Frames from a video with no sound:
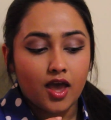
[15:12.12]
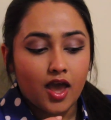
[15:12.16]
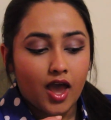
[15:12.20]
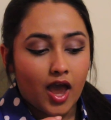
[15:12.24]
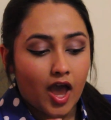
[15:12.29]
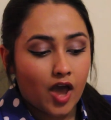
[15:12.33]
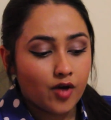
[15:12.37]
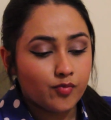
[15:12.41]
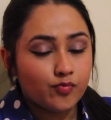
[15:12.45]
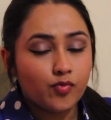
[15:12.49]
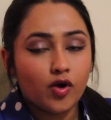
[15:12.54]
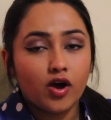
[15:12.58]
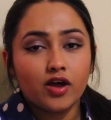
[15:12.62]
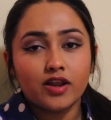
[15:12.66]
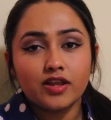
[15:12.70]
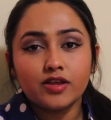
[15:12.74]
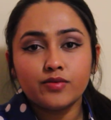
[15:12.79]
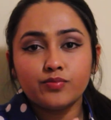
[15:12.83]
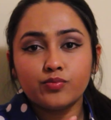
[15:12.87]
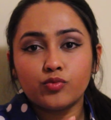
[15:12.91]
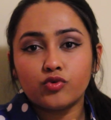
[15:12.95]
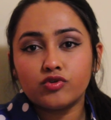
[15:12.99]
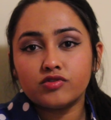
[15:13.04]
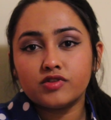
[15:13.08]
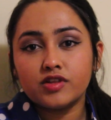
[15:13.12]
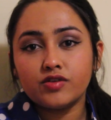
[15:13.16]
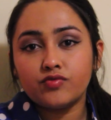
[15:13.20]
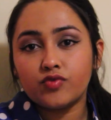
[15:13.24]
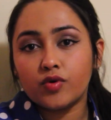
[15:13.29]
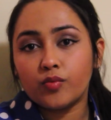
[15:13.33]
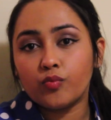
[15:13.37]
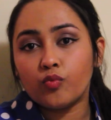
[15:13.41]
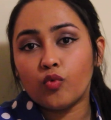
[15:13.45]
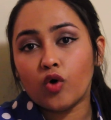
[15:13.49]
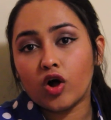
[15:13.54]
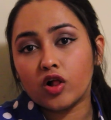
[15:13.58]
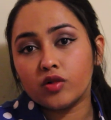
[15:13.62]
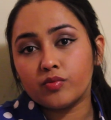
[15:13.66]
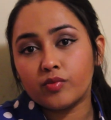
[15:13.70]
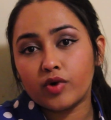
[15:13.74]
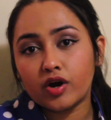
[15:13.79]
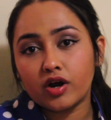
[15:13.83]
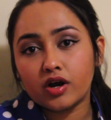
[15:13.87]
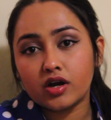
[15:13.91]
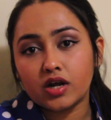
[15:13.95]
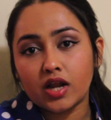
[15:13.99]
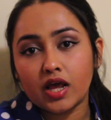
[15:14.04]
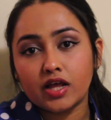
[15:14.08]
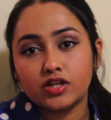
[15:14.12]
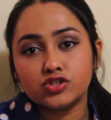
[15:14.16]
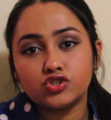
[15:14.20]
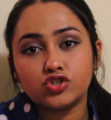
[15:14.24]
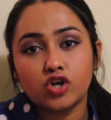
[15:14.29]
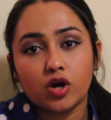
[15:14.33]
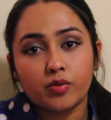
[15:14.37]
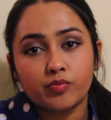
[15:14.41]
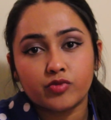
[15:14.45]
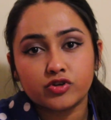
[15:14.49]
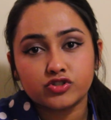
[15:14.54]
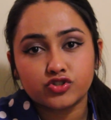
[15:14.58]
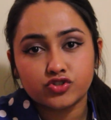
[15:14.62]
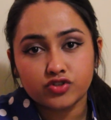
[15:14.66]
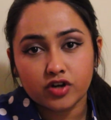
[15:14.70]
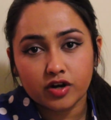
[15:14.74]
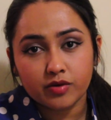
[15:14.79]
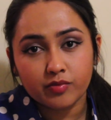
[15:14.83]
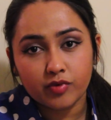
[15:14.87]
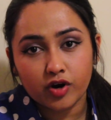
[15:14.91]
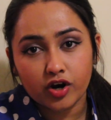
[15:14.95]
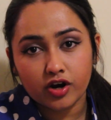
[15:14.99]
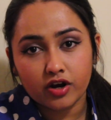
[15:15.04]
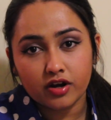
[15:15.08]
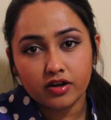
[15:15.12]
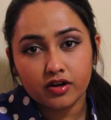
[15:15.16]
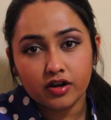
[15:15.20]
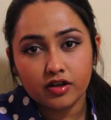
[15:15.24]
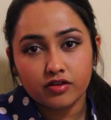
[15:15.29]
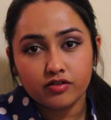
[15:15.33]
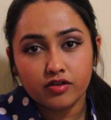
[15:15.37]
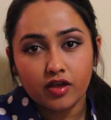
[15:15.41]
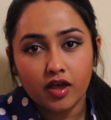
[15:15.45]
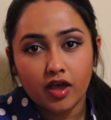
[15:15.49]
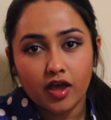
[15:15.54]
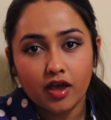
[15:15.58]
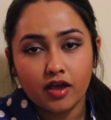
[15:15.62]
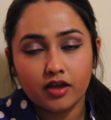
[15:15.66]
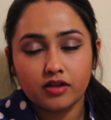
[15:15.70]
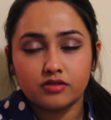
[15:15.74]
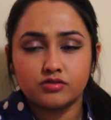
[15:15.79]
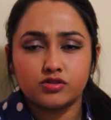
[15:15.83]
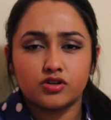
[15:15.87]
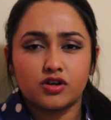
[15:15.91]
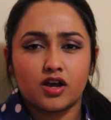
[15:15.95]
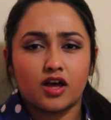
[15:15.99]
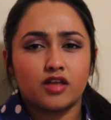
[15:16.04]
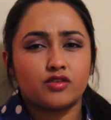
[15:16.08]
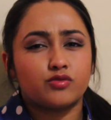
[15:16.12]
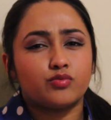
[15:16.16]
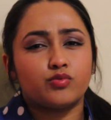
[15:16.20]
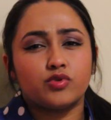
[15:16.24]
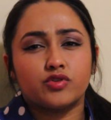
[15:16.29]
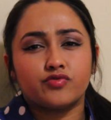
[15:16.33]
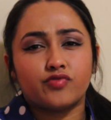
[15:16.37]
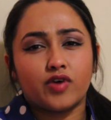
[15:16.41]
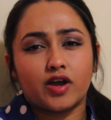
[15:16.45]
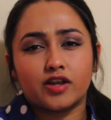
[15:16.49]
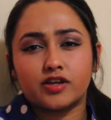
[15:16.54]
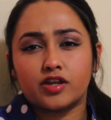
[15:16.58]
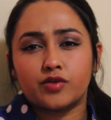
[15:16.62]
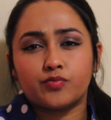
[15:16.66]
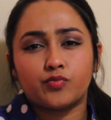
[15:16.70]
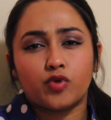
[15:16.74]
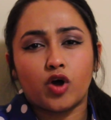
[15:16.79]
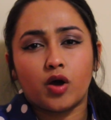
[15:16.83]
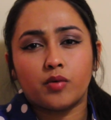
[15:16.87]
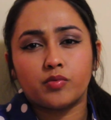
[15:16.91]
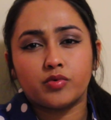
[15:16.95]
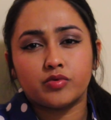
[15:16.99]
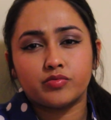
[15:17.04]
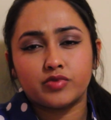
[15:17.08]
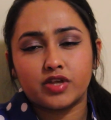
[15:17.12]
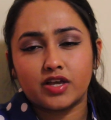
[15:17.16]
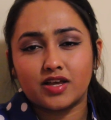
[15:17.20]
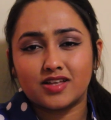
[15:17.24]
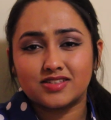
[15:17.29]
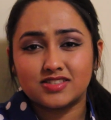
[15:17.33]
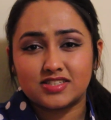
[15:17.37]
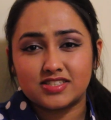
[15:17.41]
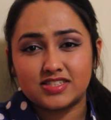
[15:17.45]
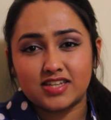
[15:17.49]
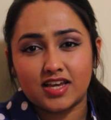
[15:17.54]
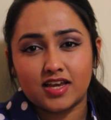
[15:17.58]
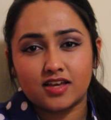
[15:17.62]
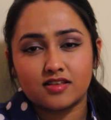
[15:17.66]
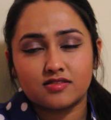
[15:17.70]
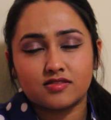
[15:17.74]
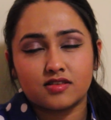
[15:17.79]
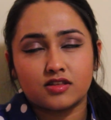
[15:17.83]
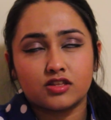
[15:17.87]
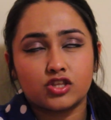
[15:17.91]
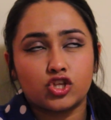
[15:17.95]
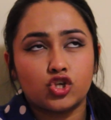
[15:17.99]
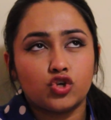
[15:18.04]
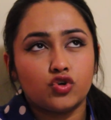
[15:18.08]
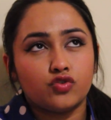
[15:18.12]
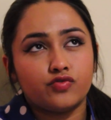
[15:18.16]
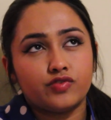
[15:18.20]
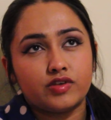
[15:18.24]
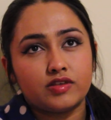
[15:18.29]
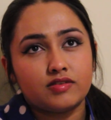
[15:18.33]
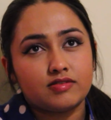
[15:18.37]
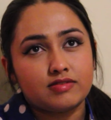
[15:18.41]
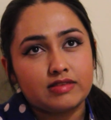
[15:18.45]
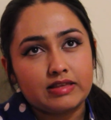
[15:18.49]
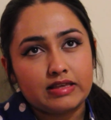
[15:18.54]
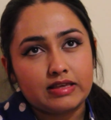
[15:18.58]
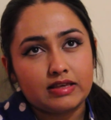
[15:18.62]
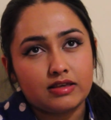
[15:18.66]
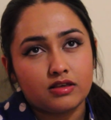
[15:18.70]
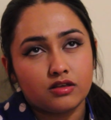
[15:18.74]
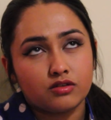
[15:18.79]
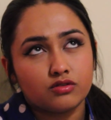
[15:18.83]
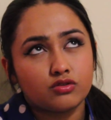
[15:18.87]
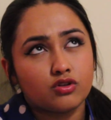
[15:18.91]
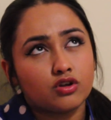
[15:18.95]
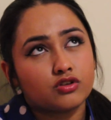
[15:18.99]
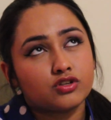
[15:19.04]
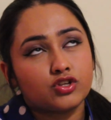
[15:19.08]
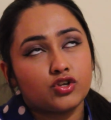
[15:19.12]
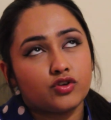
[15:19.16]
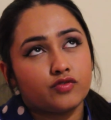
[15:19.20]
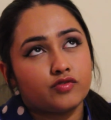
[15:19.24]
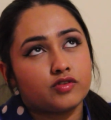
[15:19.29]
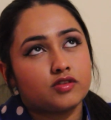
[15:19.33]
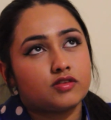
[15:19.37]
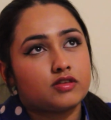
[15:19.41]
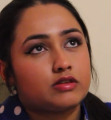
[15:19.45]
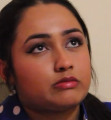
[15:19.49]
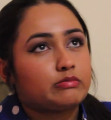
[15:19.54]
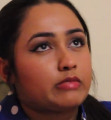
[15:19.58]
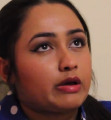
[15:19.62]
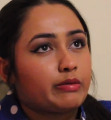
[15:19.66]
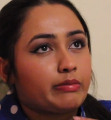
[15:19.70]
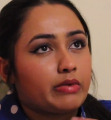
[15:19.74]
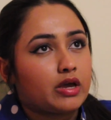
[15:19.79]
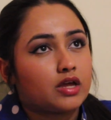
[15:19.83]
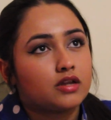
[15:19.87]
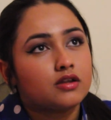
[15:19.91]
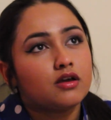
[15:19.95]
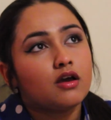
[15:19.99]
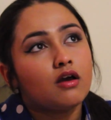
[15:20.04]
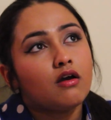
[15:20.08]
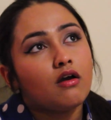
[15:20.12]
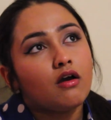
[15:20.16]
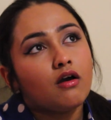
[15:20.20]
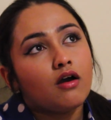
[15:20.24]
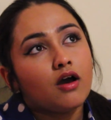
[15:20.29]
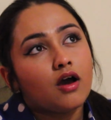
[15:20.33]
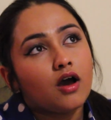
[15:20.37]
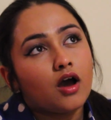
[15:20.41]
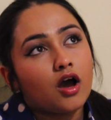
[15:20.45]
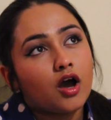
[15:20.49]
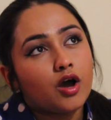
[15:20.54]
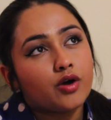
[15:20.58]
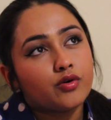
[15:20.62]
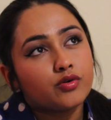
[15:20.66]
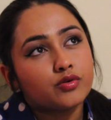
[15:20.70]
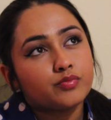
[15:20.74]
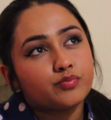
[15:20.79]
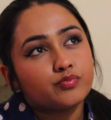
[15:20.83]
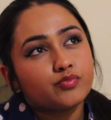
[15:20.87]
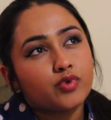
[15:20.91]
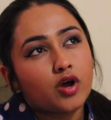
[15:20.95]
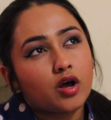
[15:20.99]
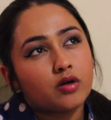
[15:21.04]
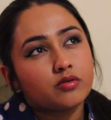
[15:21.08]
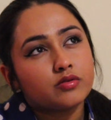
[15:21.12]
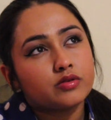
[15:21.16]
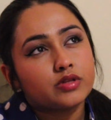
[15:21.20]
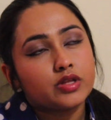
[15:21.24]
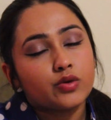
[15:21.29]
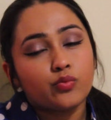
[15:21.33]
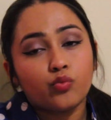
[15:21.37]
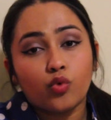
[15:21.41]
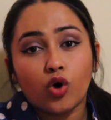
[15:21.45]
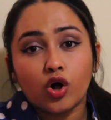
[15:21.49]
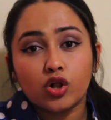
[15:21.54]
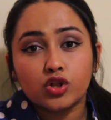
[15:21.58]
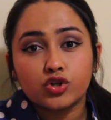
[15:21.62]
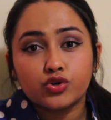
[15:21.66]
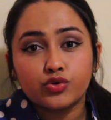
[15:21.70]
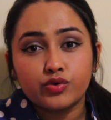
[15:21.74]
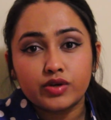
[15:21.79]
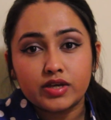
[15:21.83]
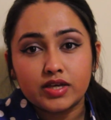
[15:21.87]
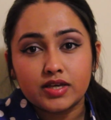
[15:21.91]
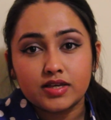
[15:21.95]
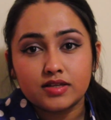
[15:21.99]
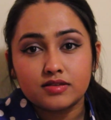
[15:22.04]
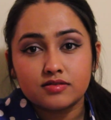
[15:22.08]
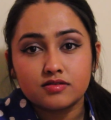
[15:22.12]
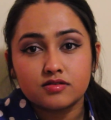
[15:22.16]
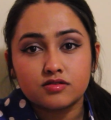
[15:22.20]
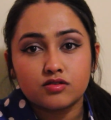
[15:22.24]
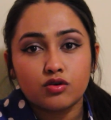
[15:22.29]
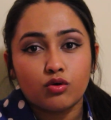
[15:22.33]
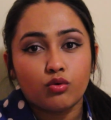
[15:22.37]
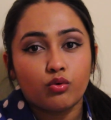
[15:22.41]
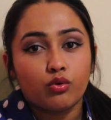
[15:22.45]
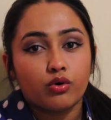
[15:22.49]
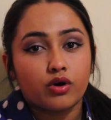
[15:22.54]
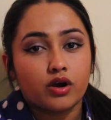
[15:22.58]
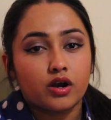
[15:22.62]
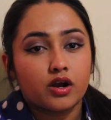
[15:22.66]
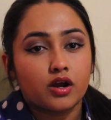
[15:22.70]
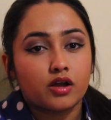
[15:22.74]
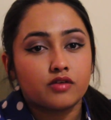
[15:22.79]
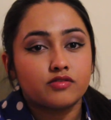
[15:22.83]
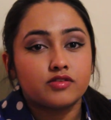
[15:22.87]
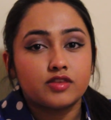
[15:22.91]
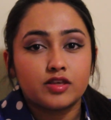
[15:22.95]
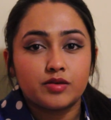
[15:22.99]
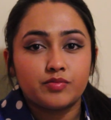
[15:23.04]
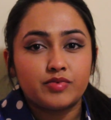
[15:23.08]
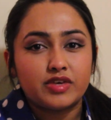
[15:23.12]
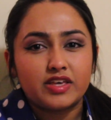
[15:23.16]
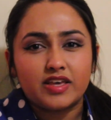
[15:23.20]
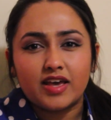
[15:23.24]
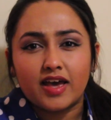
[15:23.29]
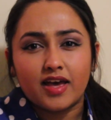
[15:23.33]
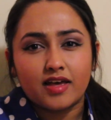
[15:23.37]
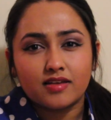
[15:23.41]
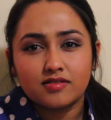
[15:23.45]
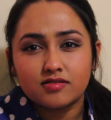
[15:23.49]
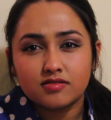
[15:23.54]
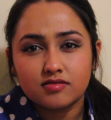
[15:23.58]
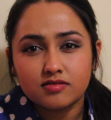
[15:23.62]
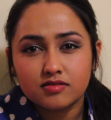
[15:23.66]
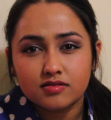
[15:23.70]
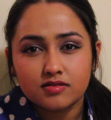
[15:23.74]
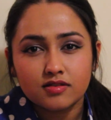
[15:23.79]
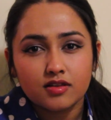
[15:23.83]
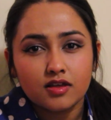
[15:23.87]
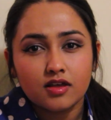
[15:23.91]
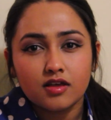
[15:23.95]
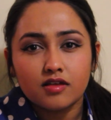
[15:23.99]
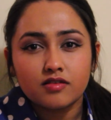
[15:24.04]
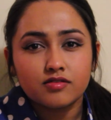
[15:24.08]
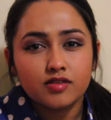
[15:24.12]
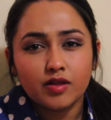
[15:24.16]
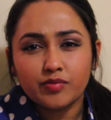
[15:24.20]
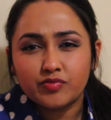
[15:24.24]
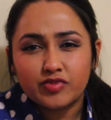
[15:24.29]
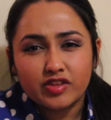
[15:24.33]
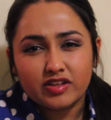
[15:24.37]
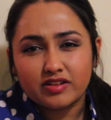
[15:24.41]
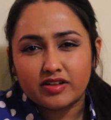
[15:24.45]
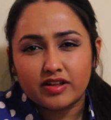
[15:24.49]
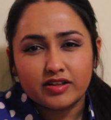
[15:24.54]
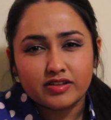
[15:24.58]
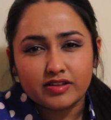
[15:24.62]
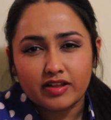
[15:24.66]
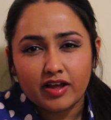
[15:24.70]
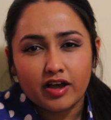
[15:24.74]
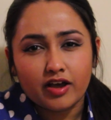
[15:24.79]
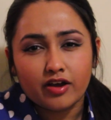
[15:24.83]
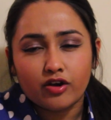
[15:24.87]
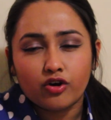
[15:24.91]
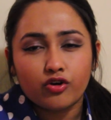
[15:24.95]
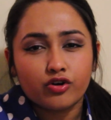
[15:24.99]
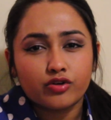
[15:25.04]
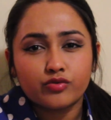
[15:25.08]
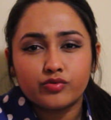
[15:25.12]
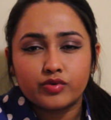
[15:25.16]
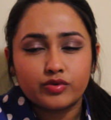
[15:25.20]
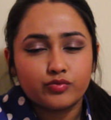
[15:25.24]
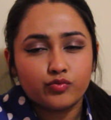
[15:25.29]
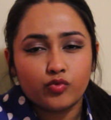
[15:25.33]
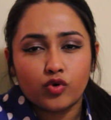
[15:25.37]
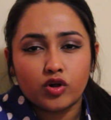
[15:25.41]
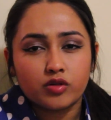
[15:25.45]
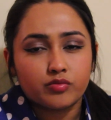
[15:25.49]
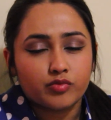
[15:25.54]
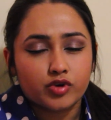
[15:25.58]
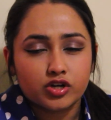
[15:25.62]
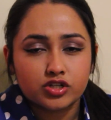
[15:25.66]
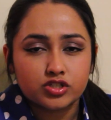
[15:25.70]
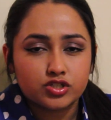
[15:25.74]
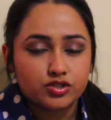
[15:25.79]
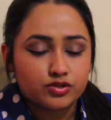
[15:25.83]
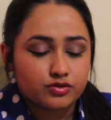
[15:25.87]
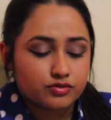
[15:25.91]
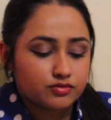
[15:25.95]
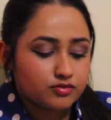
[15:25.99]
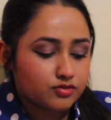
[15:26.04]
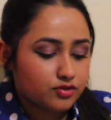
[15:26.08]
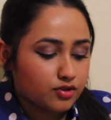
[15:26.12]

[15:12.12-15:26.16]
I bought it mostly from Walmart and Shoppers Drug Mart, and you guys will find it probably in States in QVC, not QVC, my bad. Probably Walgreens or CVS, something like that, or in Walmart too.